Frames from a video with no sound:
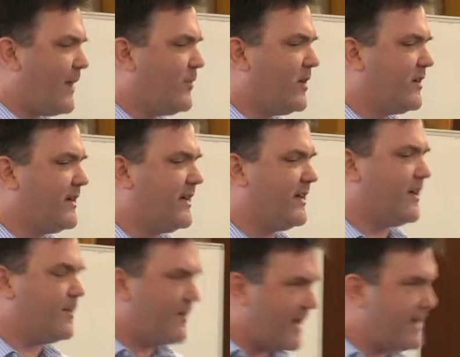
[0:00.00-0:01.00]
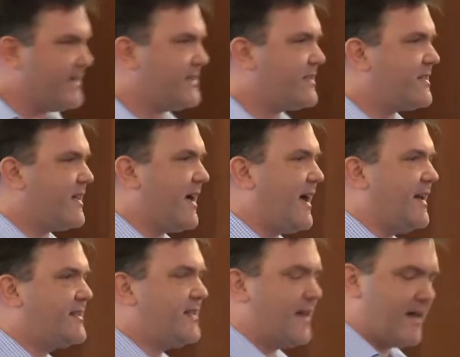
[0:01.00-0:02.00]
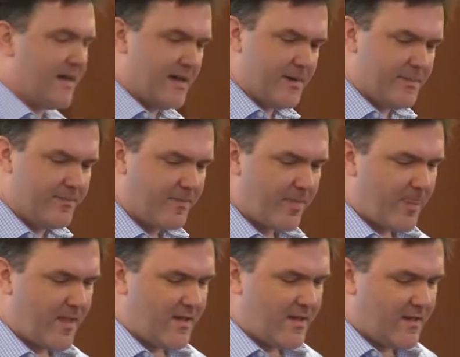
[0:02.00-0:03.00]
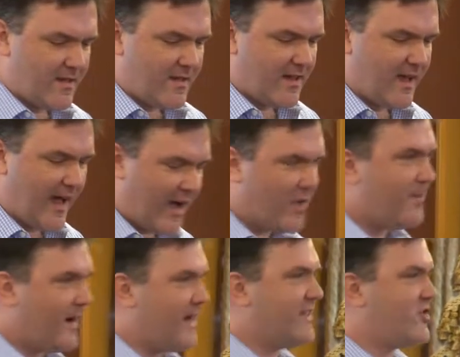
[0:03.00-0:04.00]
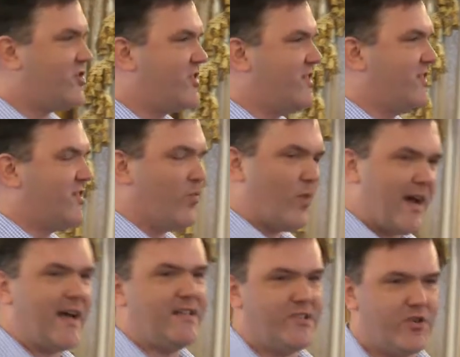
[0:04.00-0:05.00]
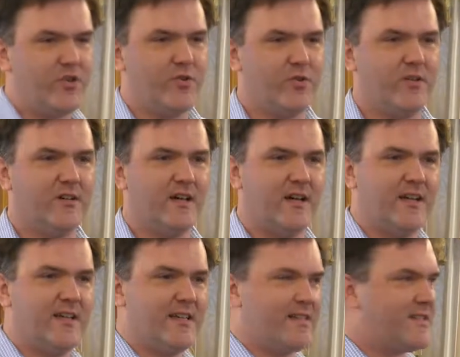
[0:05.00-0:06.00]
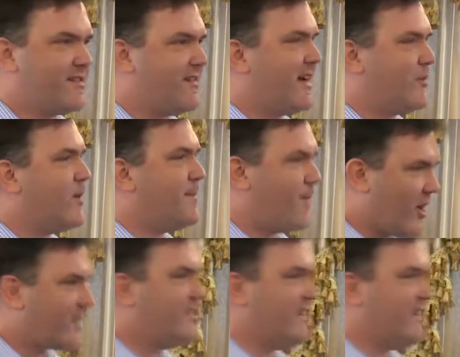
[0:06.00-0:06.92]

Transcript: really amazed at how much what I do is like what Mark